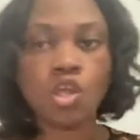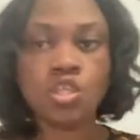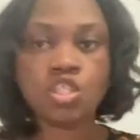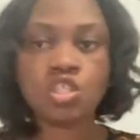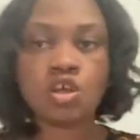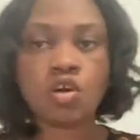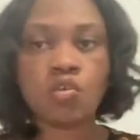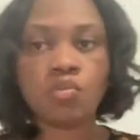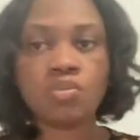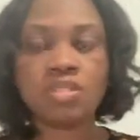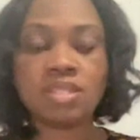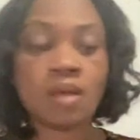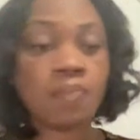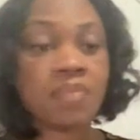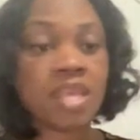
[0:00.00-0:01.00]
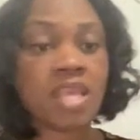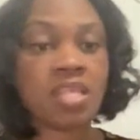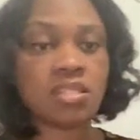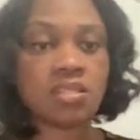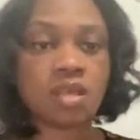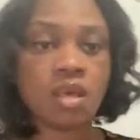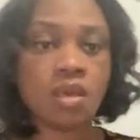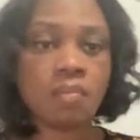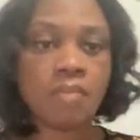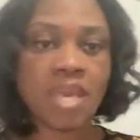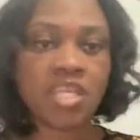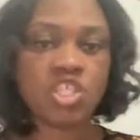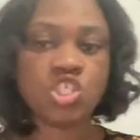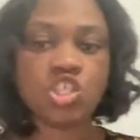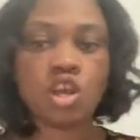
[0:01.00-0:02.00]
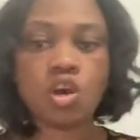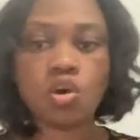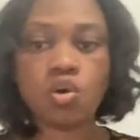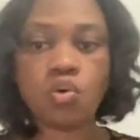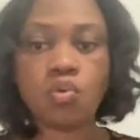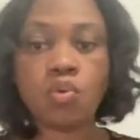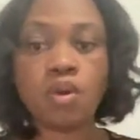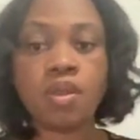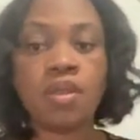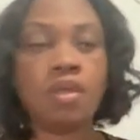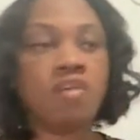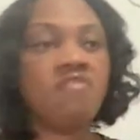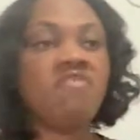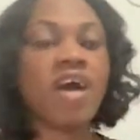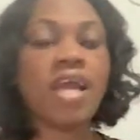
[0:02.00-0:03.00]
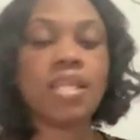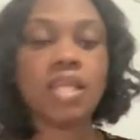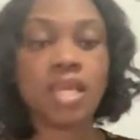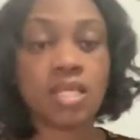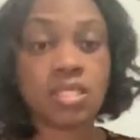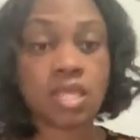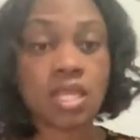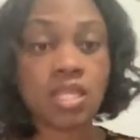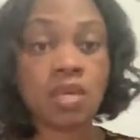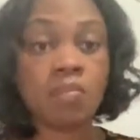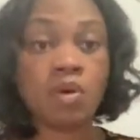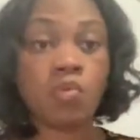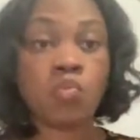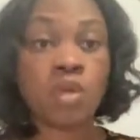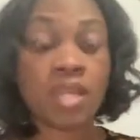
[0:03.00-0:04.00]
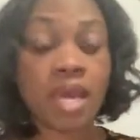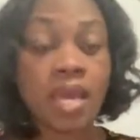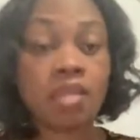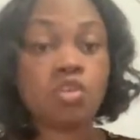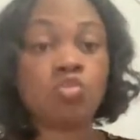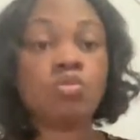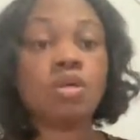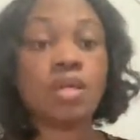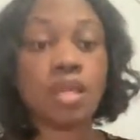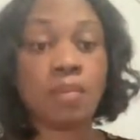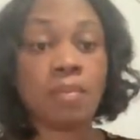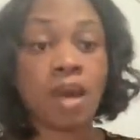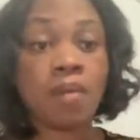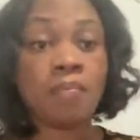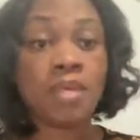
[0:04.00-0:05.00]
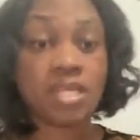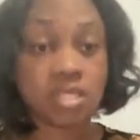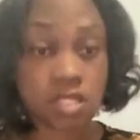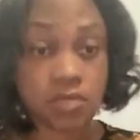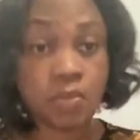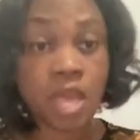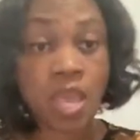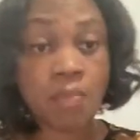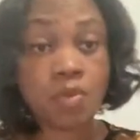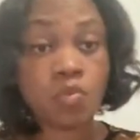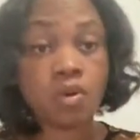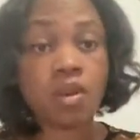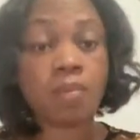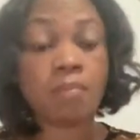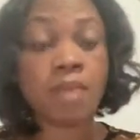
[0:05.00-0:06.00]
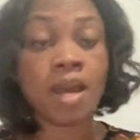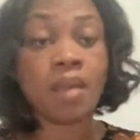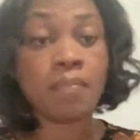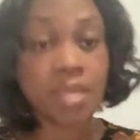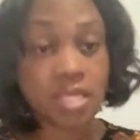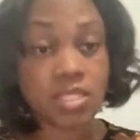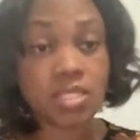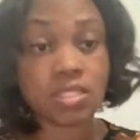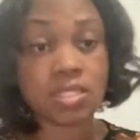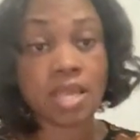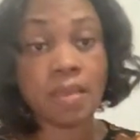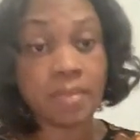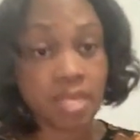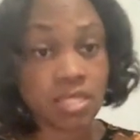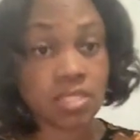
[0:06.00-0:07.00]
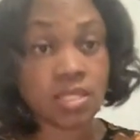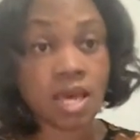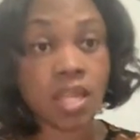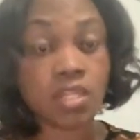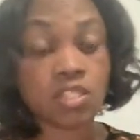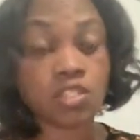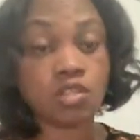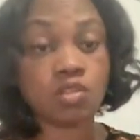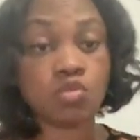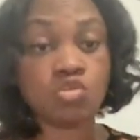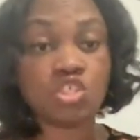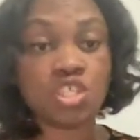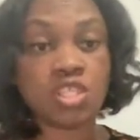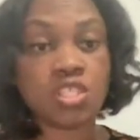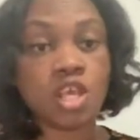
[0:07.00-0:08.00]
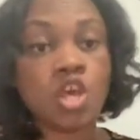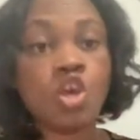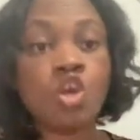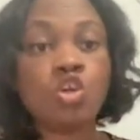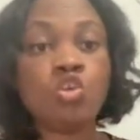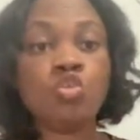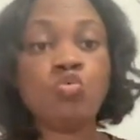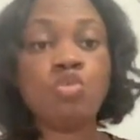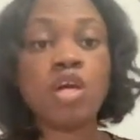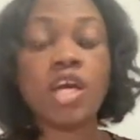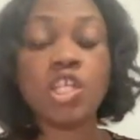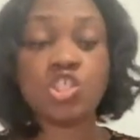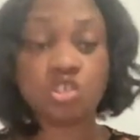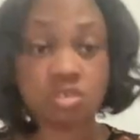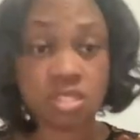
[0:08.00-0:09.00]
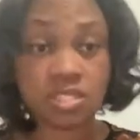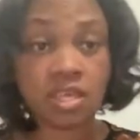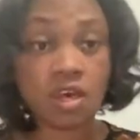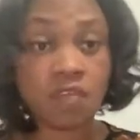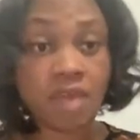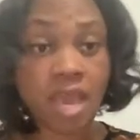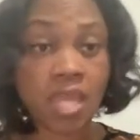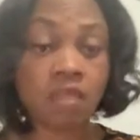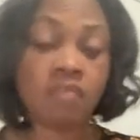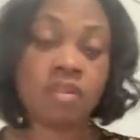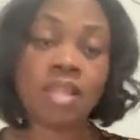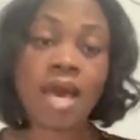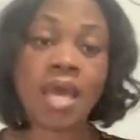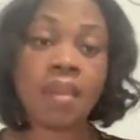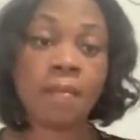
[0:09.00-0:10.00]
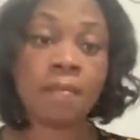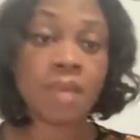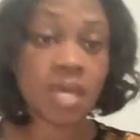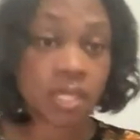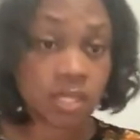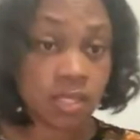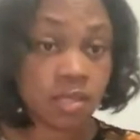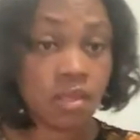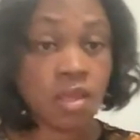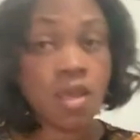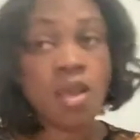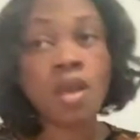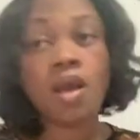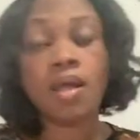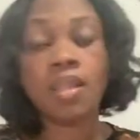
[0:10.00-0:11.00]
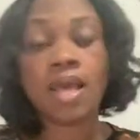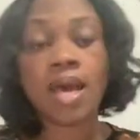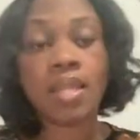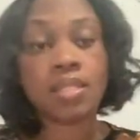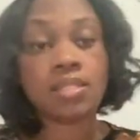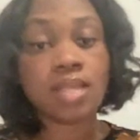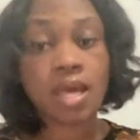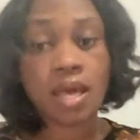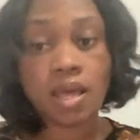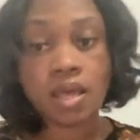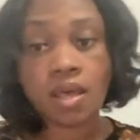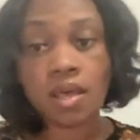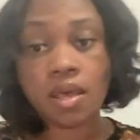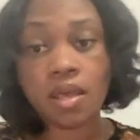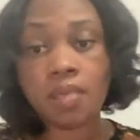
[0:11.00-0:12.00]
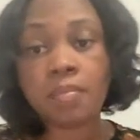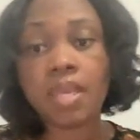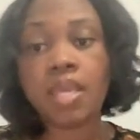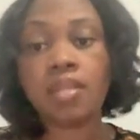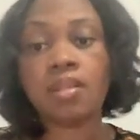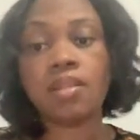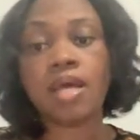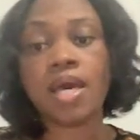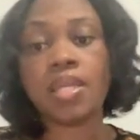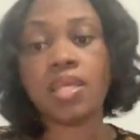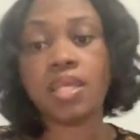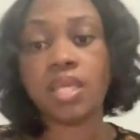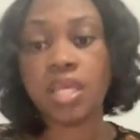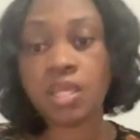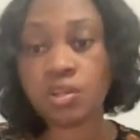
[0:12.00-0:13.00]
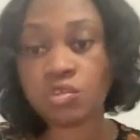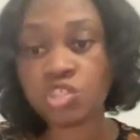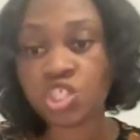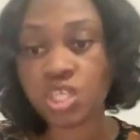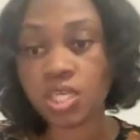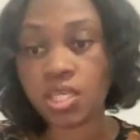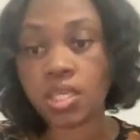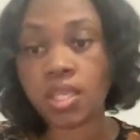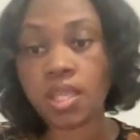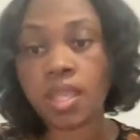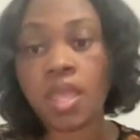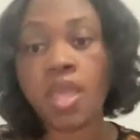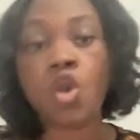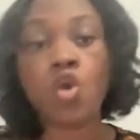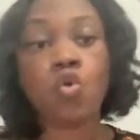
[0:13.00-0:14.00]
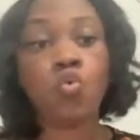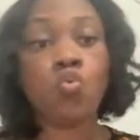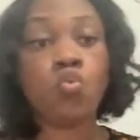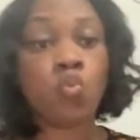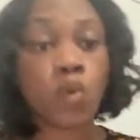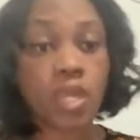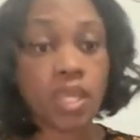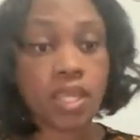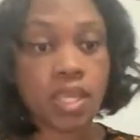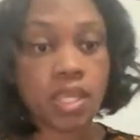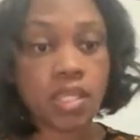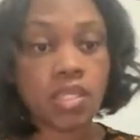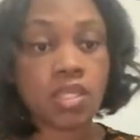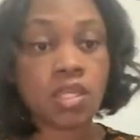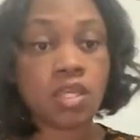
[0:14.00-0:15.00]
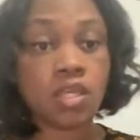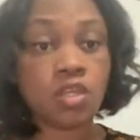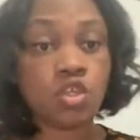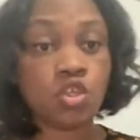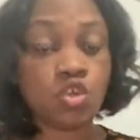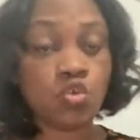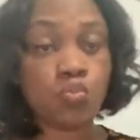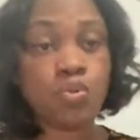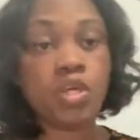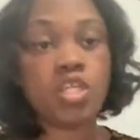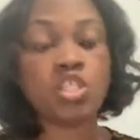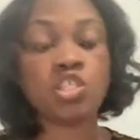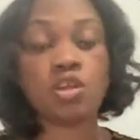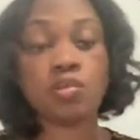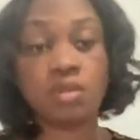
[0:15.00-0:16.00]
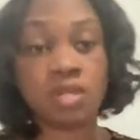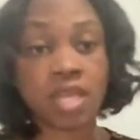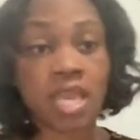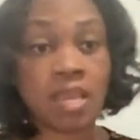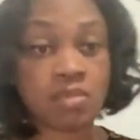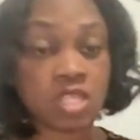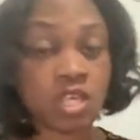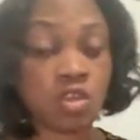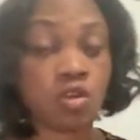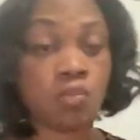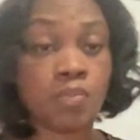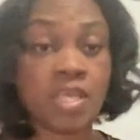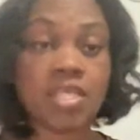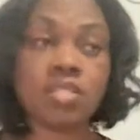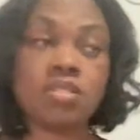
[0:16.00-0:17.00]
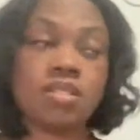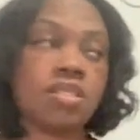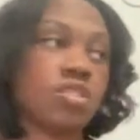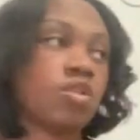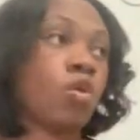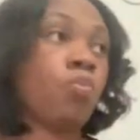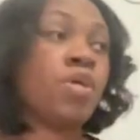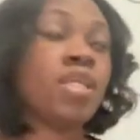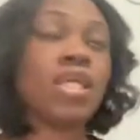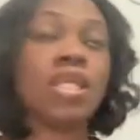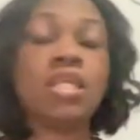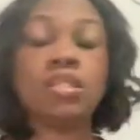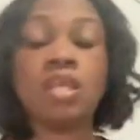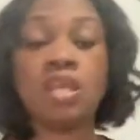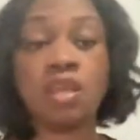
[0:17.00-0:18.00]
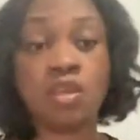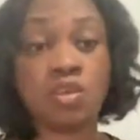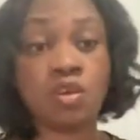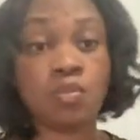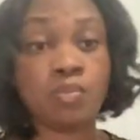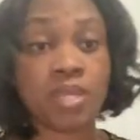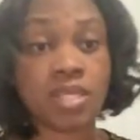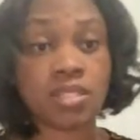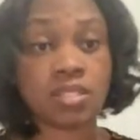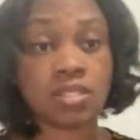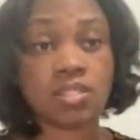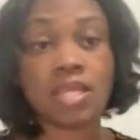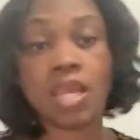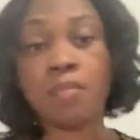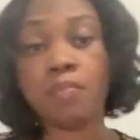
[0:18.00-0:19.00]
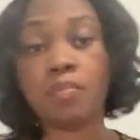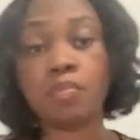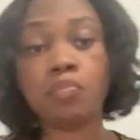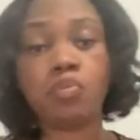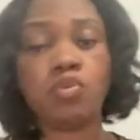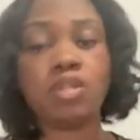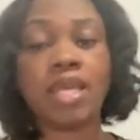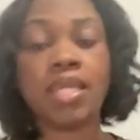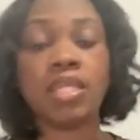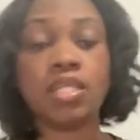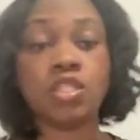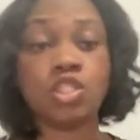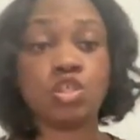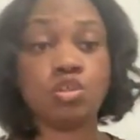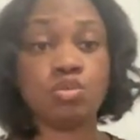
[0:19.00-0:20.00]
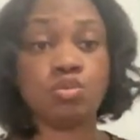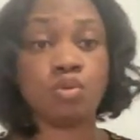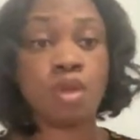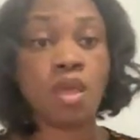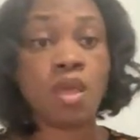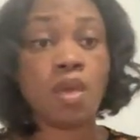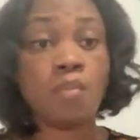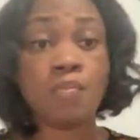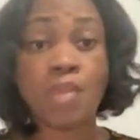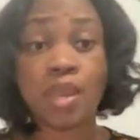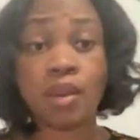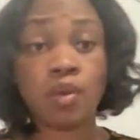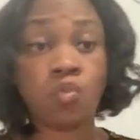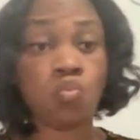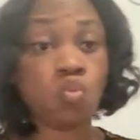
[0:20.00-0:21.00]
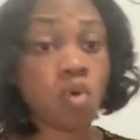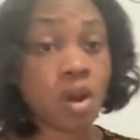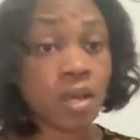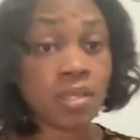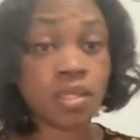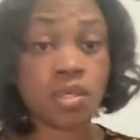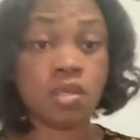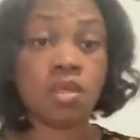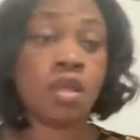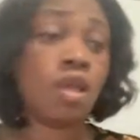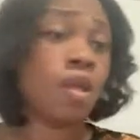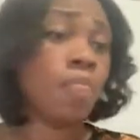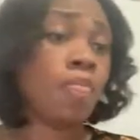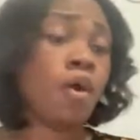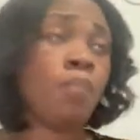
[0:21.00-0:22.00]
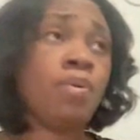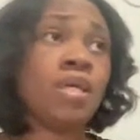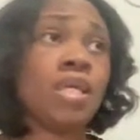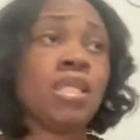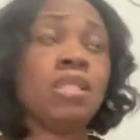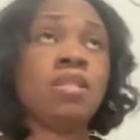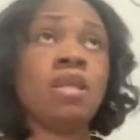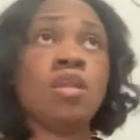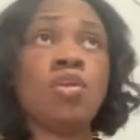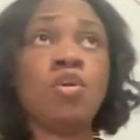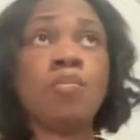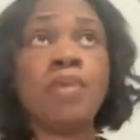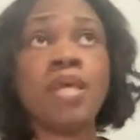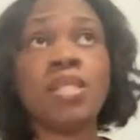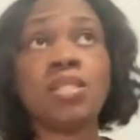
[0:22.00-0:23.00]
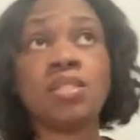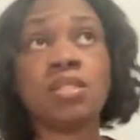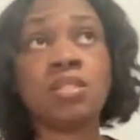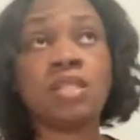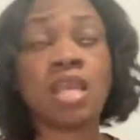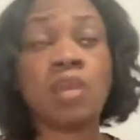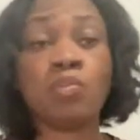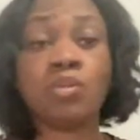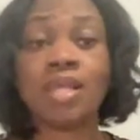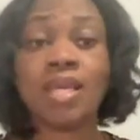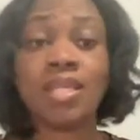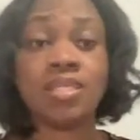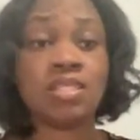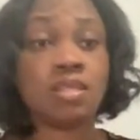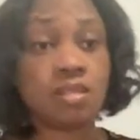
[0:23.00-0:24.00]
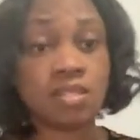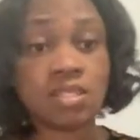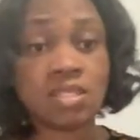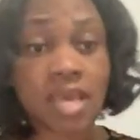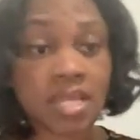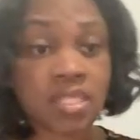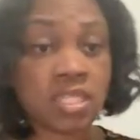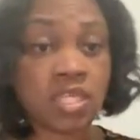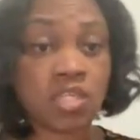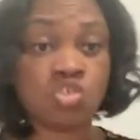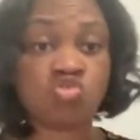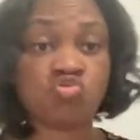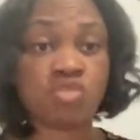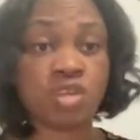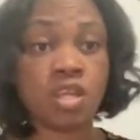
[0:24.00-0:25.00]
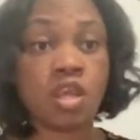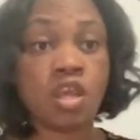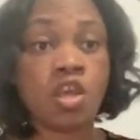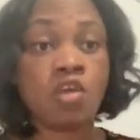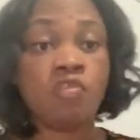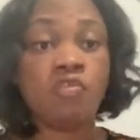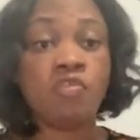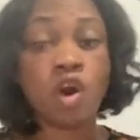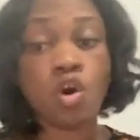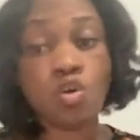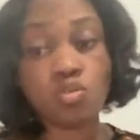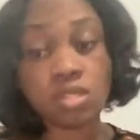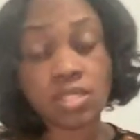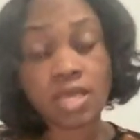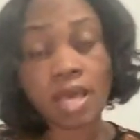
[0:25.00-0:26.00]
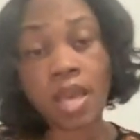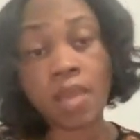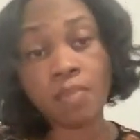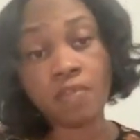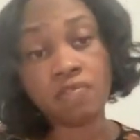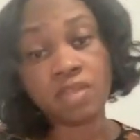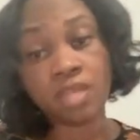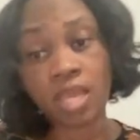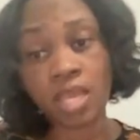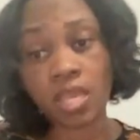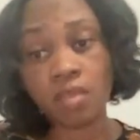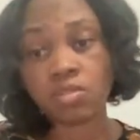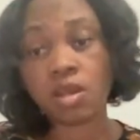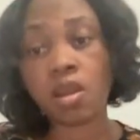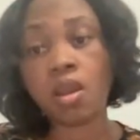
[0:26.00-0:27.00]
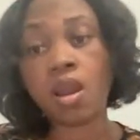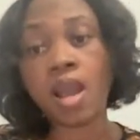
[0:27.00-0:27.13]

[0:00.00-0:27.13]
So some things may show finance in it, but when you look at my business paperwork, my business name is Knowledge Solutions. You cut yourself out of a lot of money, a lot of time, and a lot of energy when you put certain names in your business. Don't put anything in your business name related to marijuana. Don't put anything in your business name related to the sex industry. Those type of names are